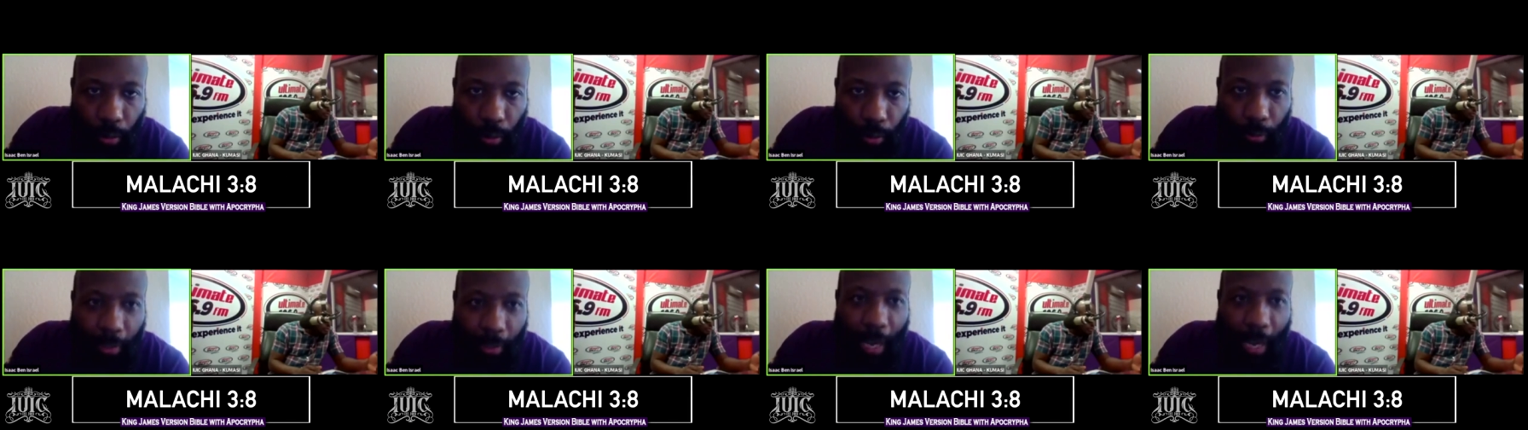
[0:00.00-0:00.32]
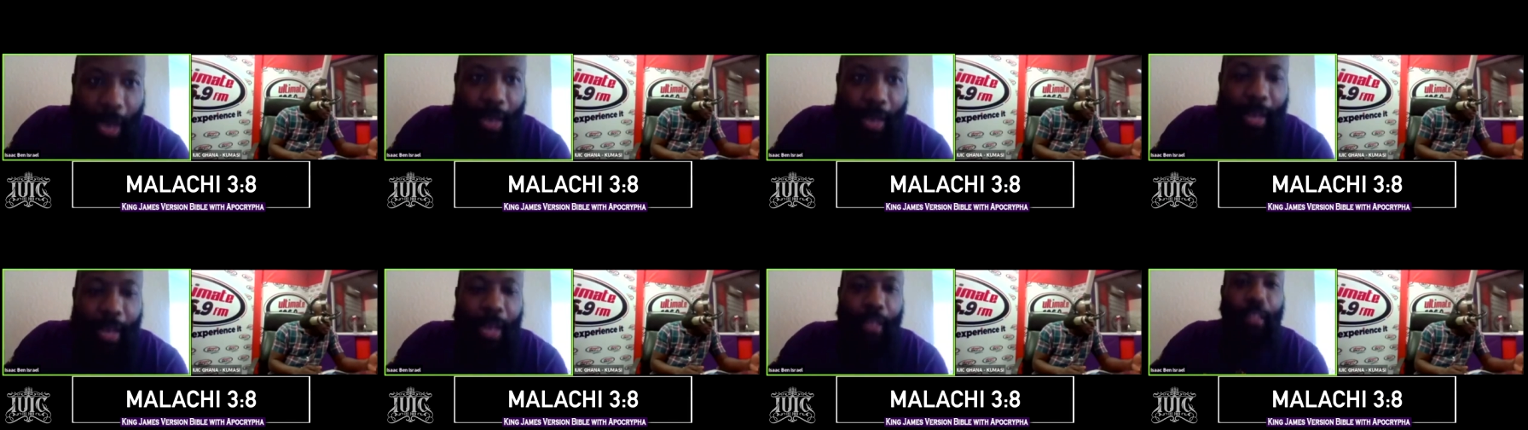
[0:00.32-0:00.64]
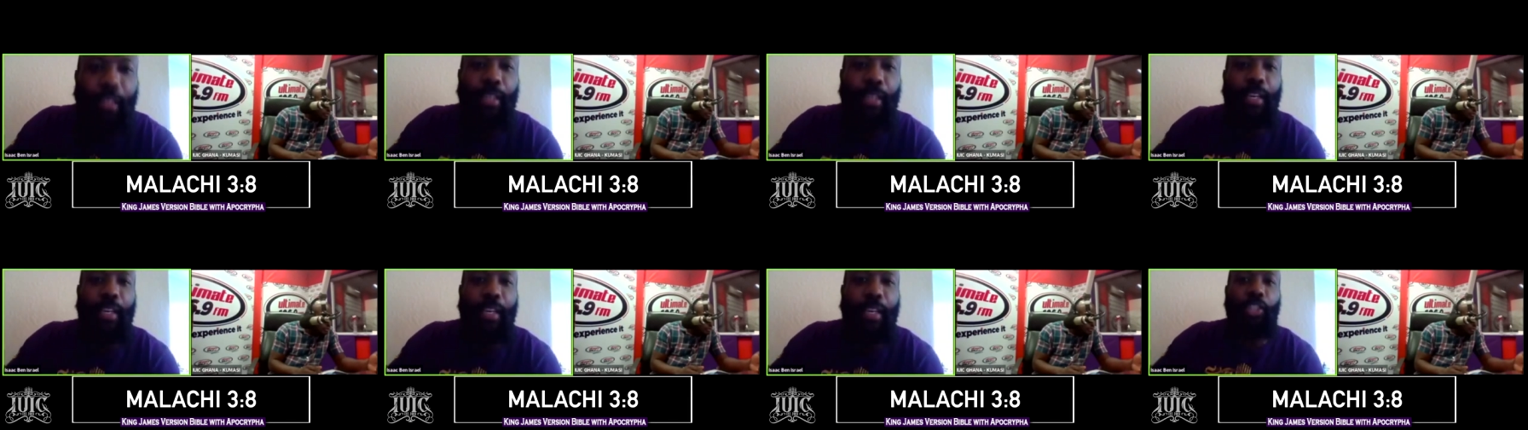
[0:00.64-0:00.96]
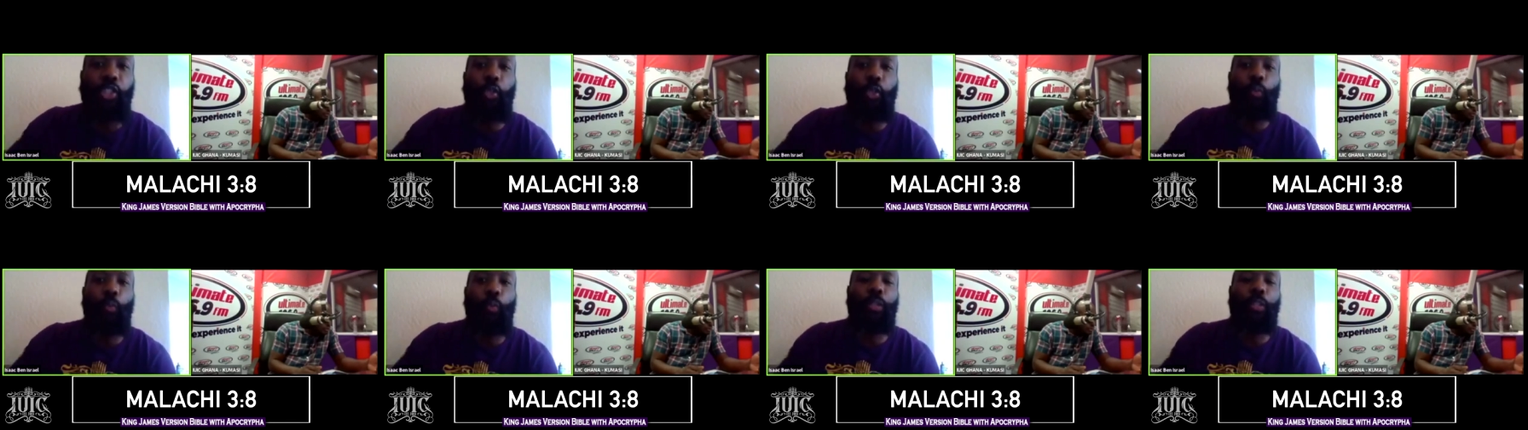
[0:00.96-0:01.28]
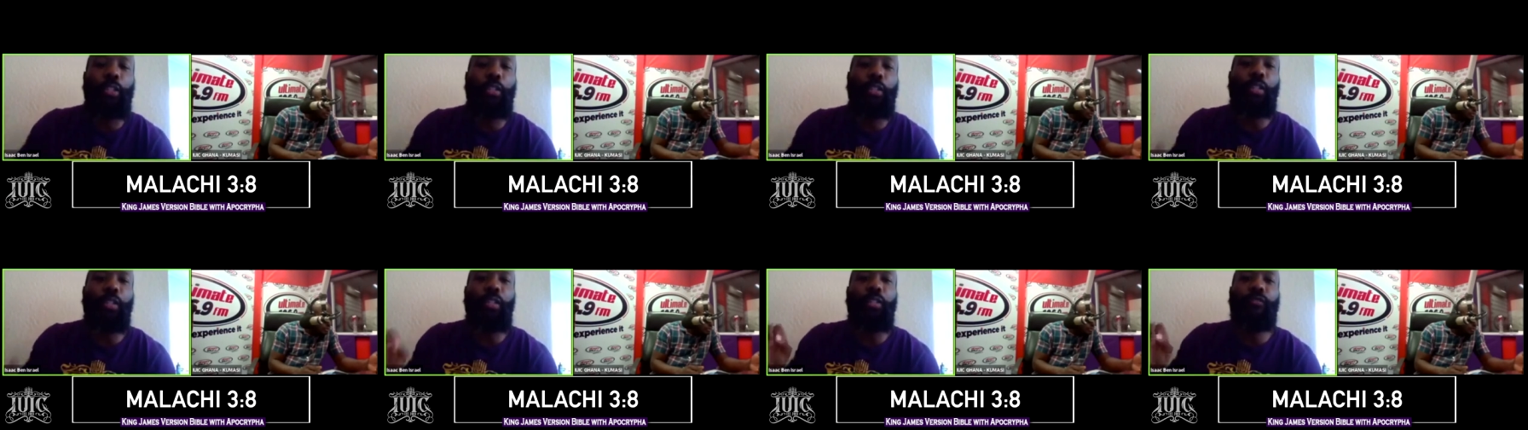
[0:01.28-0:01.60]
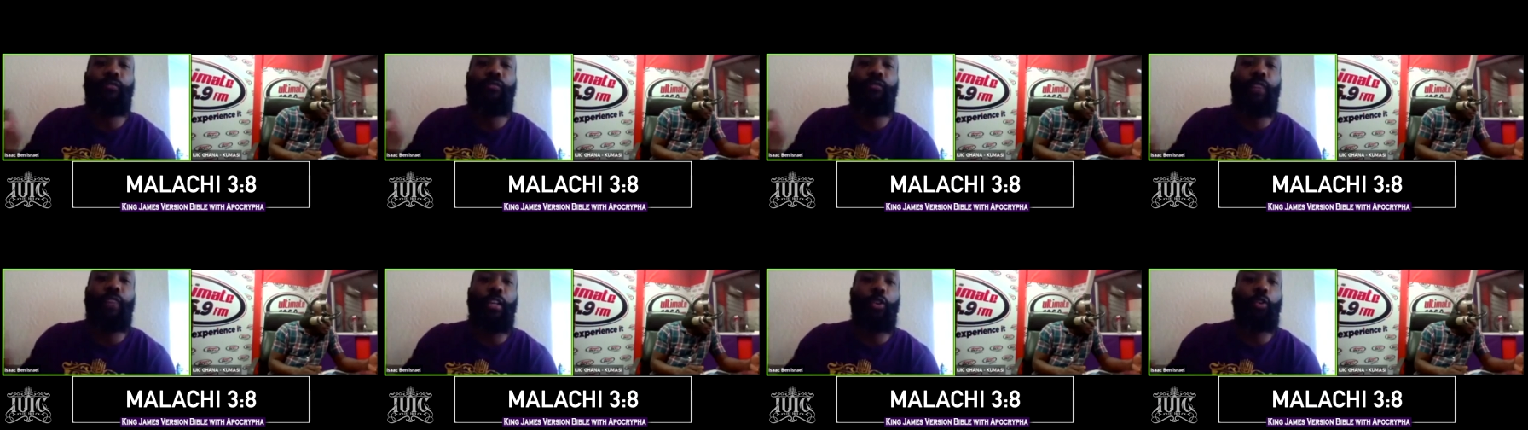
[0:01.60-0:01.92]
God had an issue with the
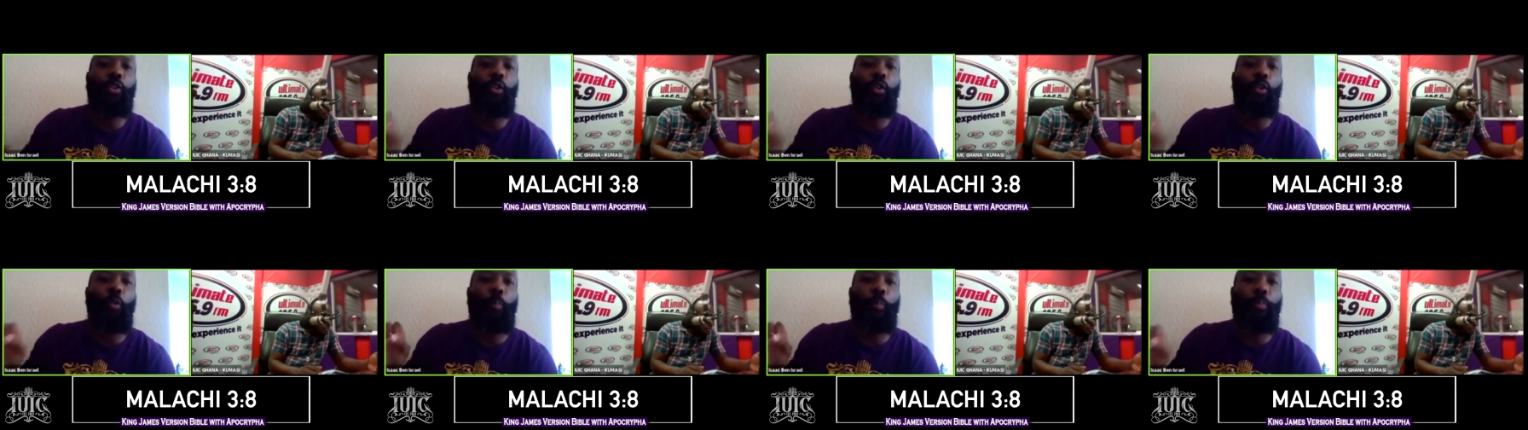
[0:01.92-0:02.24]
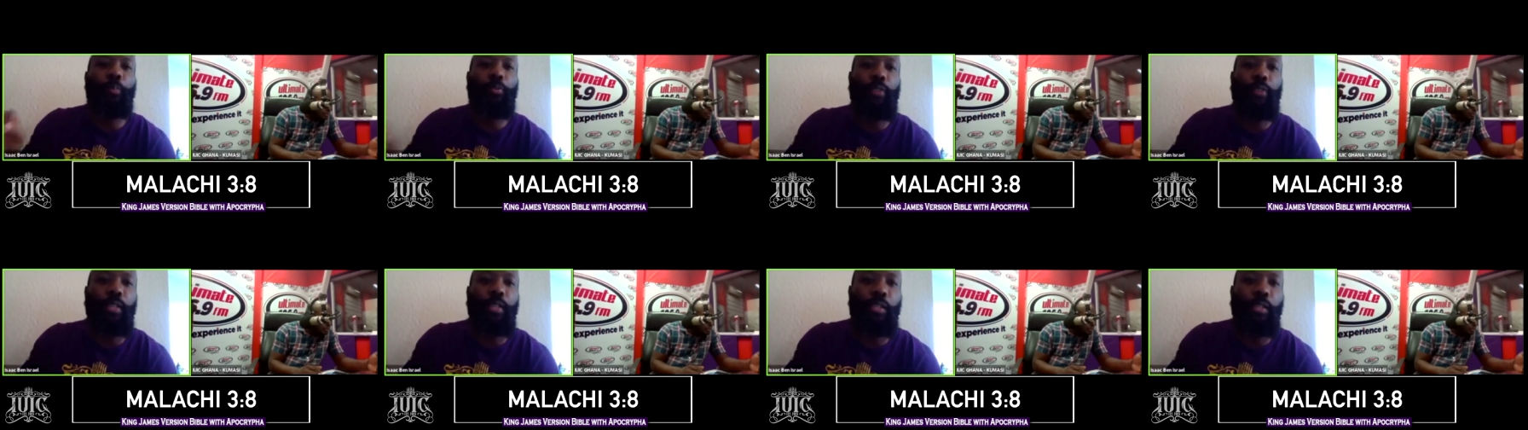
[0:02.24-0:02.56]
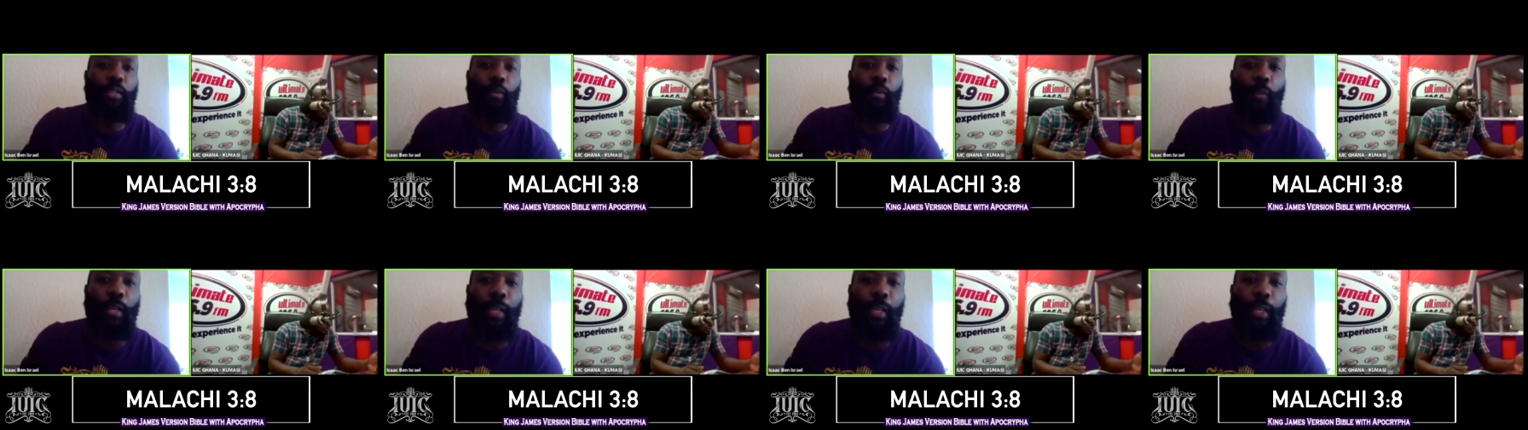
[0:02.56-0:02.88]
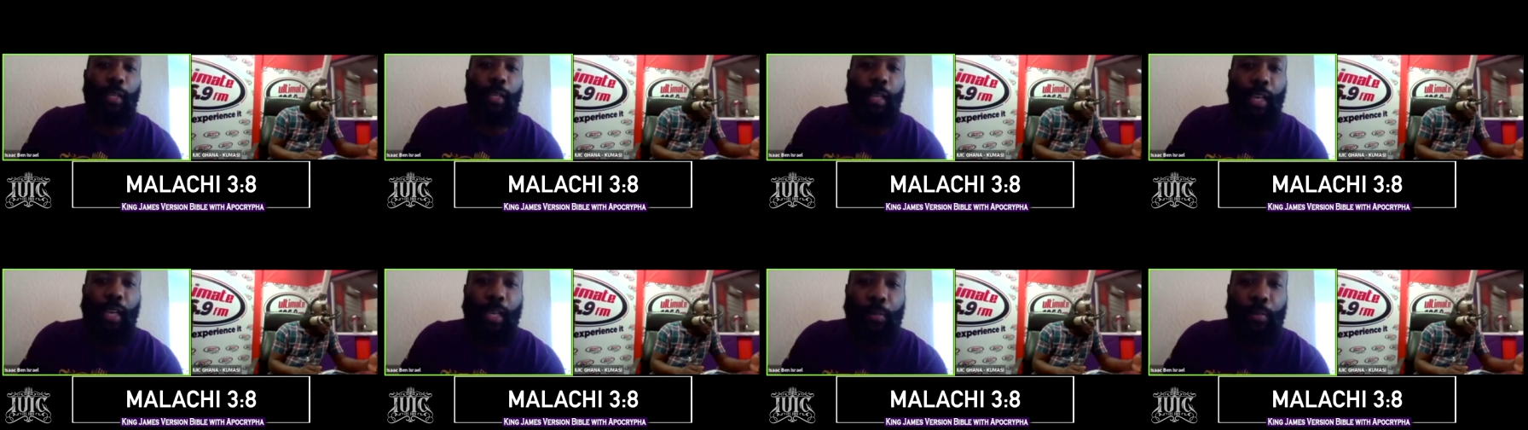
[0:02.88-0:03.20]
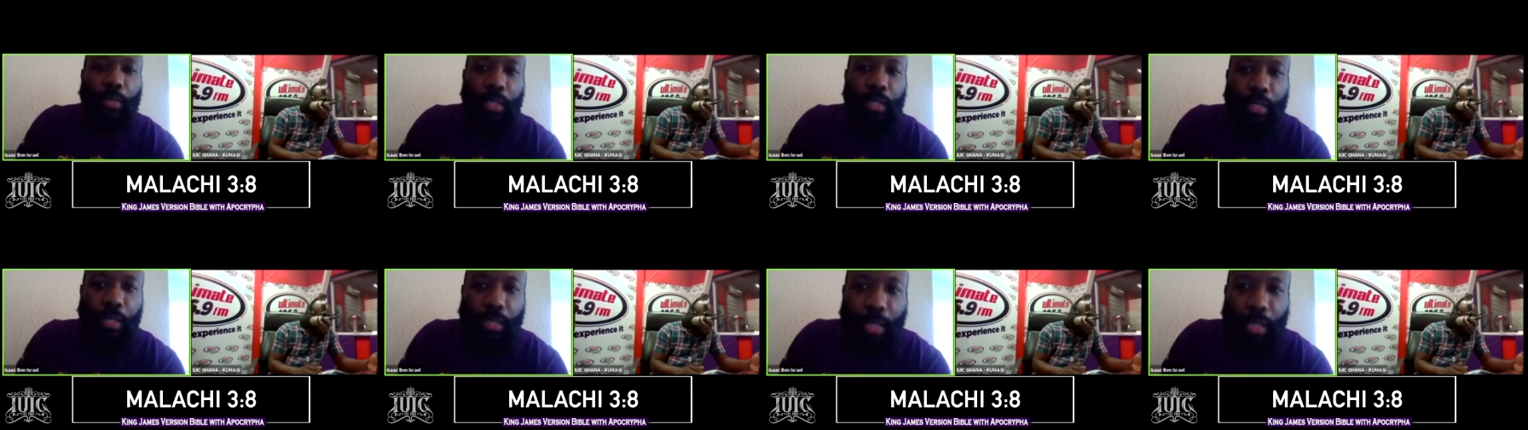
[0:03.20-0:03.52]
Levitical priesthood when it came to